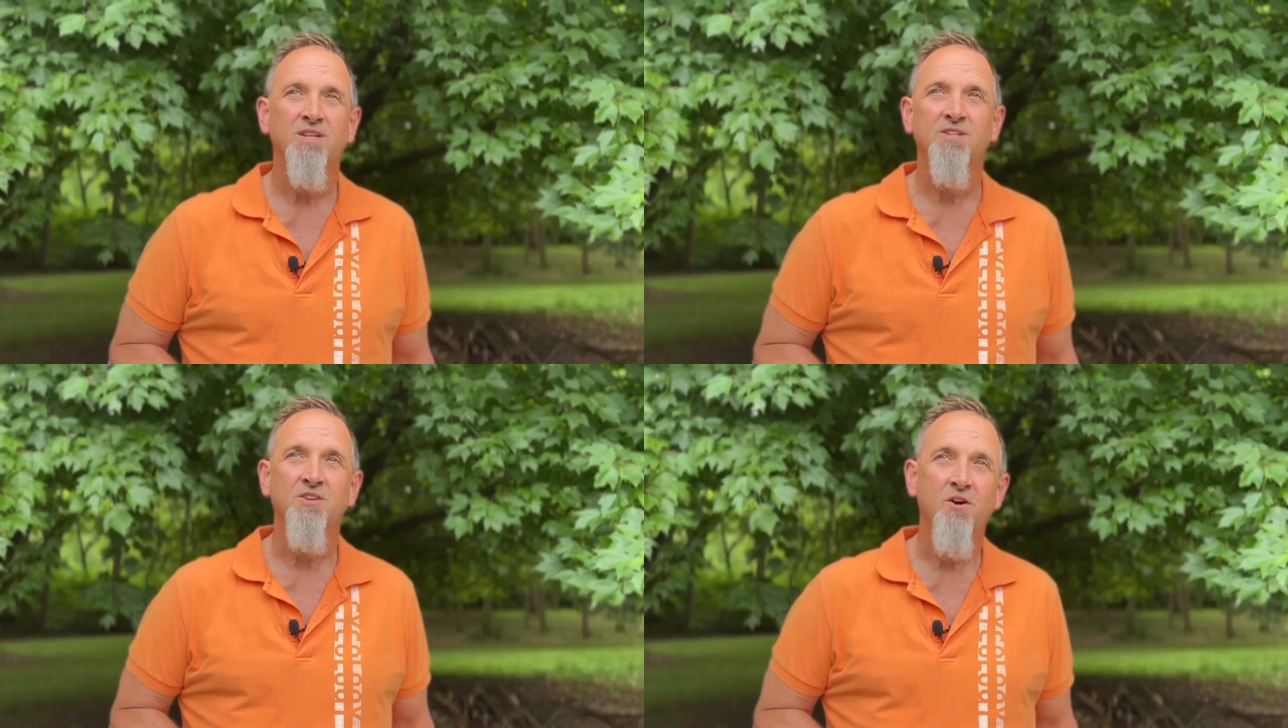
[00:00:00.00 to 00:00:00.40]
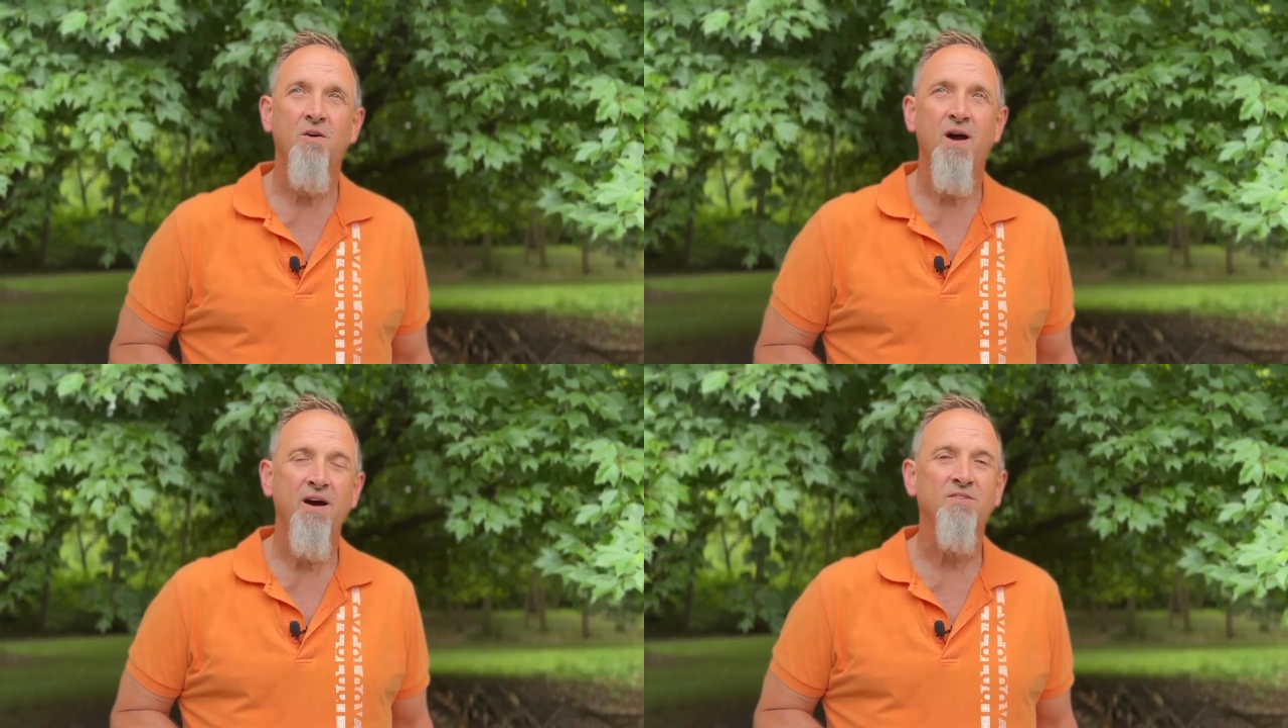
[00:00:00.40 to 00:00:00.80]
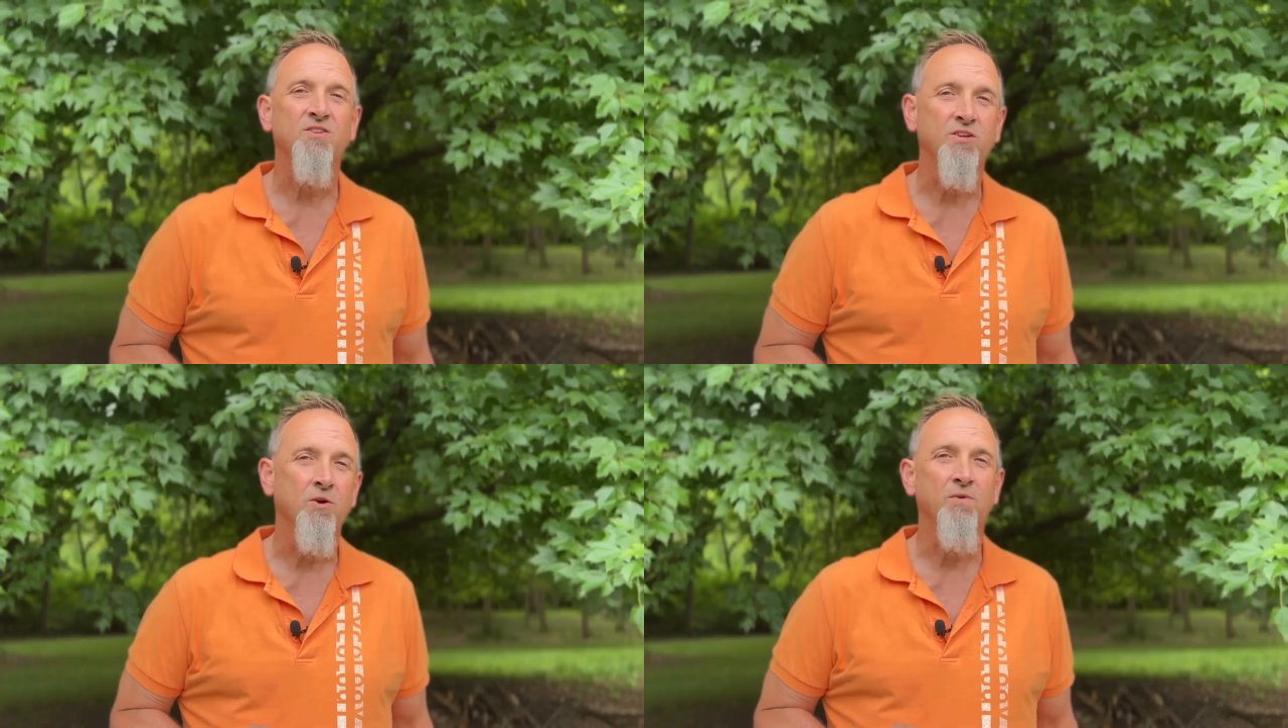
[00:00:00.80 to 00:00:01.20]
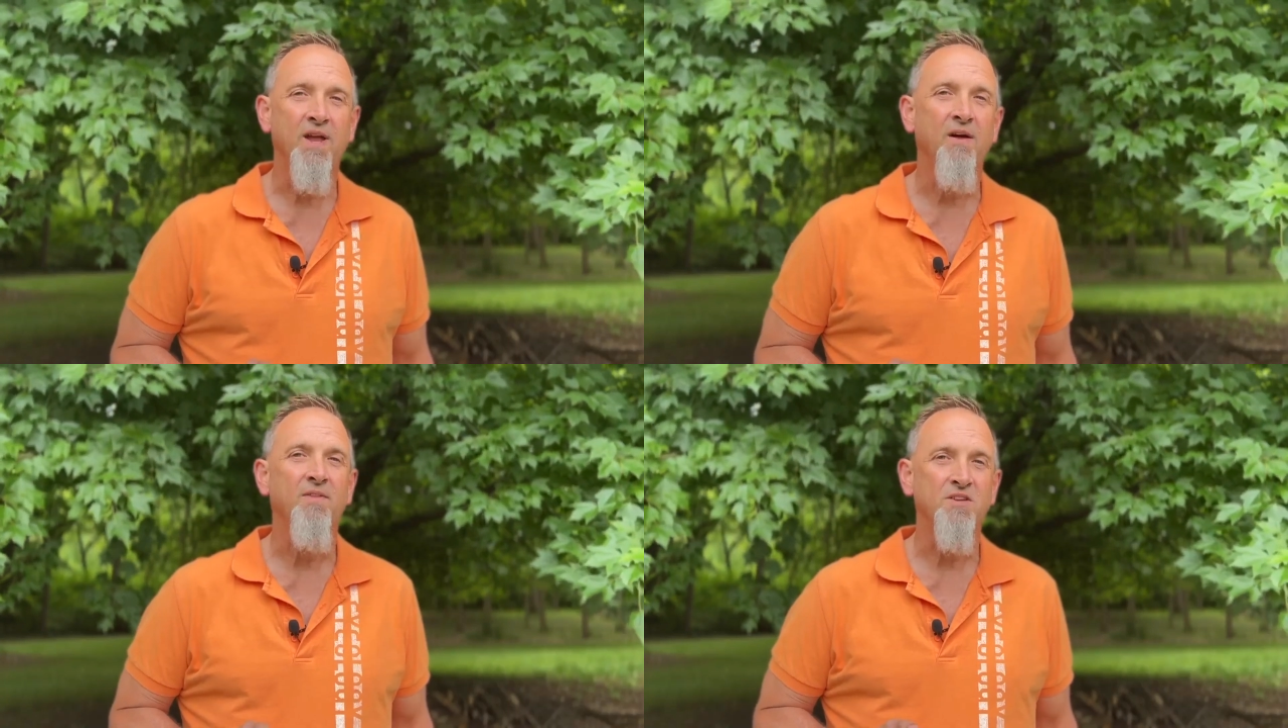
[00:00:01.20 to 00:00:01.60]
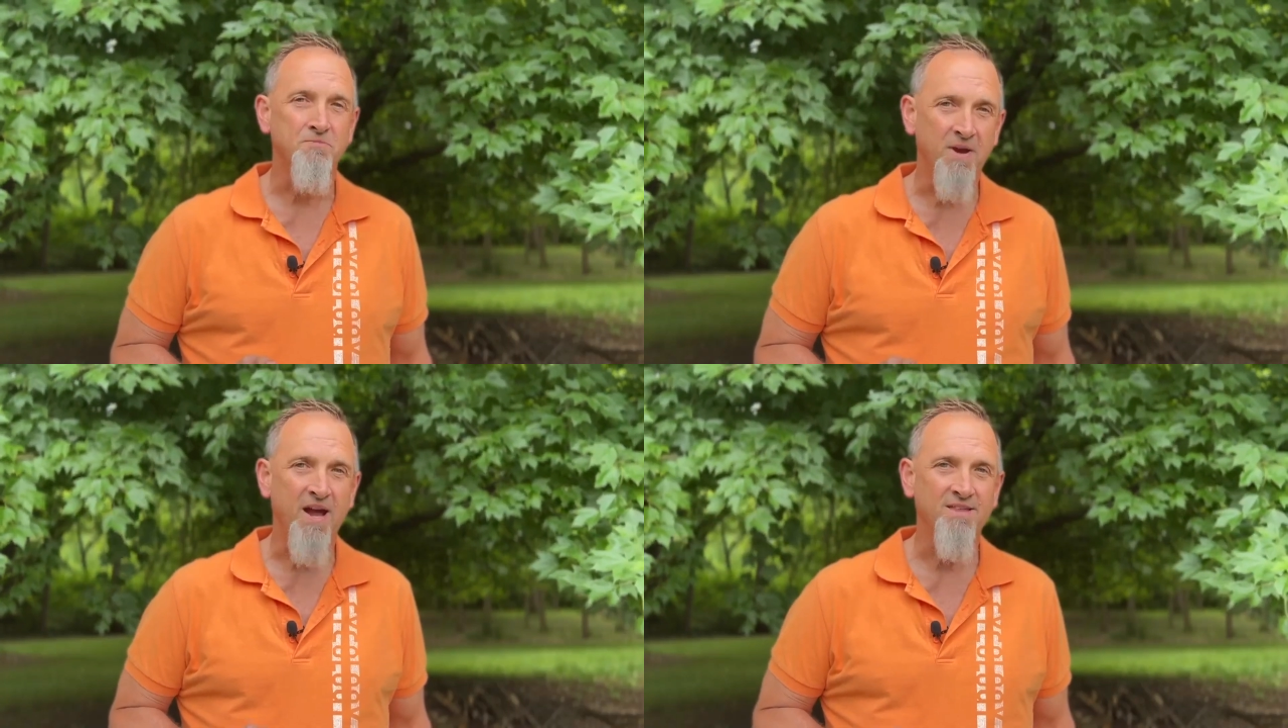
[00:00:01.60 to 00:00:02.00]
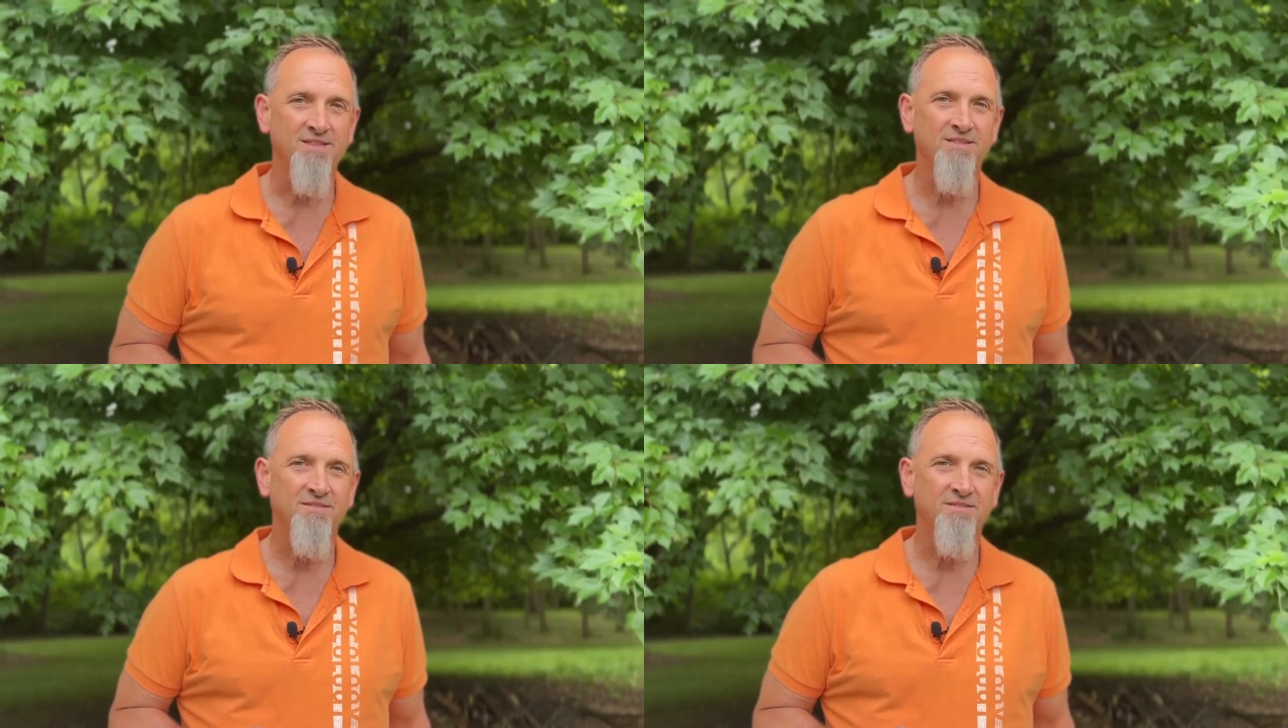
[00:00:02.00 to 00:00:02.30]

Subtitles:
to know how to go down this path.